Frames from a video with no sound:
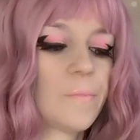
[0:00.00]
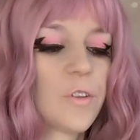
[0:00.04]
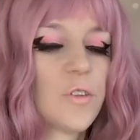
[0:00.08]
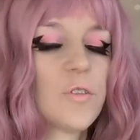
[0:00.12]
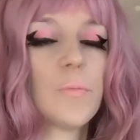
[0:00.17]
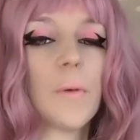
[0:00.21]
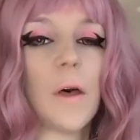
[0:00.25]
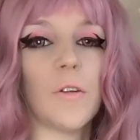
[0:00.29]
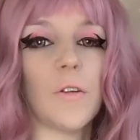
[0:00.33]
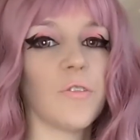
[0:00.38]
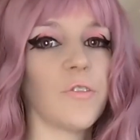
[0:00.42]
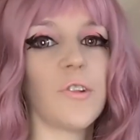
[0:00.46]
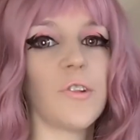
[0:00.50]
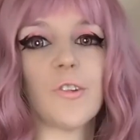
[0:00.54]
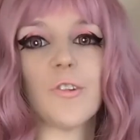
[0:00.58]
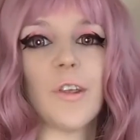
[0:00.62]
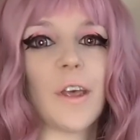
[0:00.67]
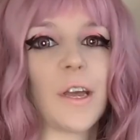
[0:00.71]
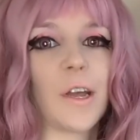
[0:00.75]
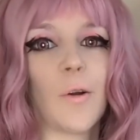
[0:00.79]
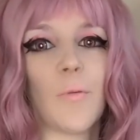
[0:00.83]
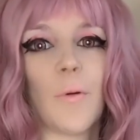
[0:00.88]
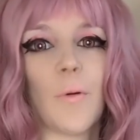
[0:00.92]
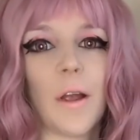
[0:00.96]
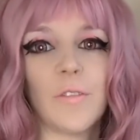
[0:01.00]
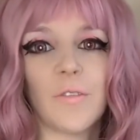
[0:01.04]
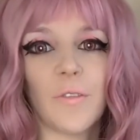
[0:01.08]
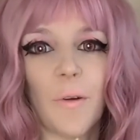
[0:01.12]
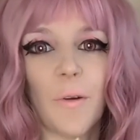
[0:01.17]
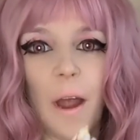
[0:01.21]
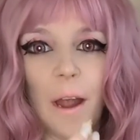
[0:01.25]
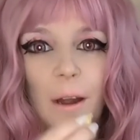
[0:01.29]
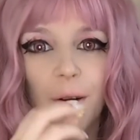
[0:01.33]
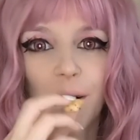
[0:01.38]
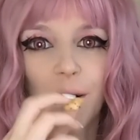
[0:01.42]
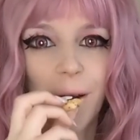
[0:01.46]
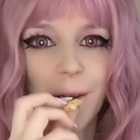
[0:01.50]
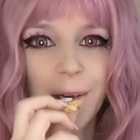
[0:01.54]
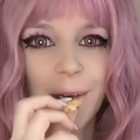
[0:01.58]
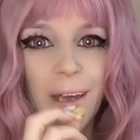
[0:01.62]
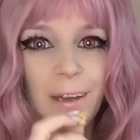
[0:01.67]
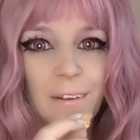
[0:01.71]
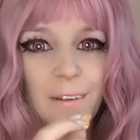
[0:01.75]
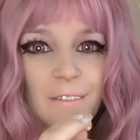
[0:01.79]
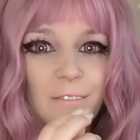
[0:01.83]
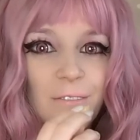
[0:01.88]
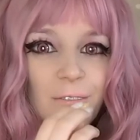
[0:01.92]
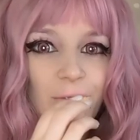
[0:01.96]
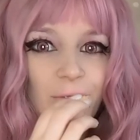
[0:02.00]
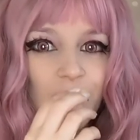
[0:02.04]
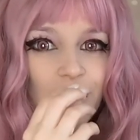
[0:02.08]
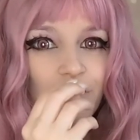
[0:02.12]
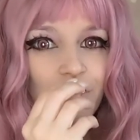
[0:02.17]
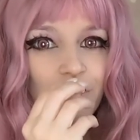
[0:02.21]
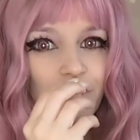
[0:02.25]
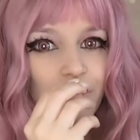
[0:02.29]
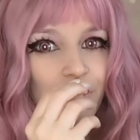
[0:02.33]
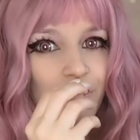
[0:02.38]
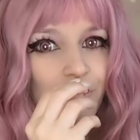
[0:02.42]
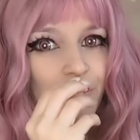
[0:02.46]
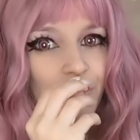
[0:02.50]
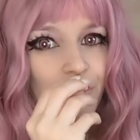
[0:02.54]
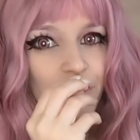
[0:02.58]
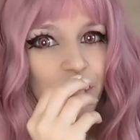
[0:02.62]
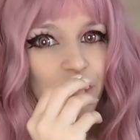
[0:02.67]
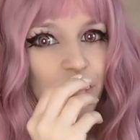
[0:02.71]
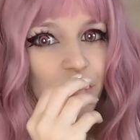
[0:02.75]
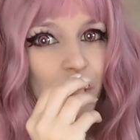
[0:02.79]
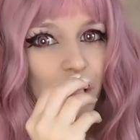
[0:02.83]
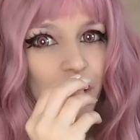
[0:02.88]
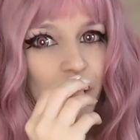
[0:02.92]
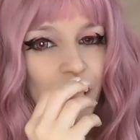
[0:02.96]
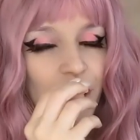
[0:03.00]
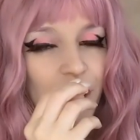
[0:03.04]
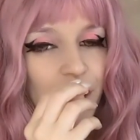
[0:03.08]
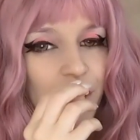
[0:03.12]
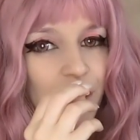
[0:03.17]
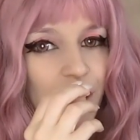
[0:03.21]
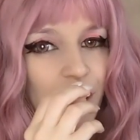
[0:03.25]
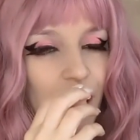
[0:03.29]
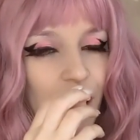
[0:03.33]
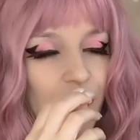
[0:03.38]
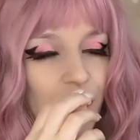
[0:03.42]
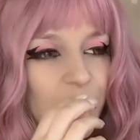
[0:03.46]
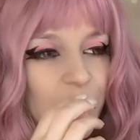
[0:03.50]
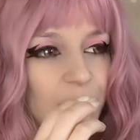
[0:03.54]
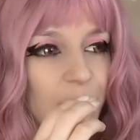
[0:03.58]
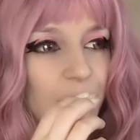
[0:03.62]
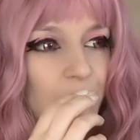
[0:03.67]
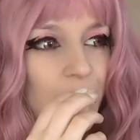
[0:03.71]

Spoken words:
Smells just like a rice cracker. I can't smell anything else.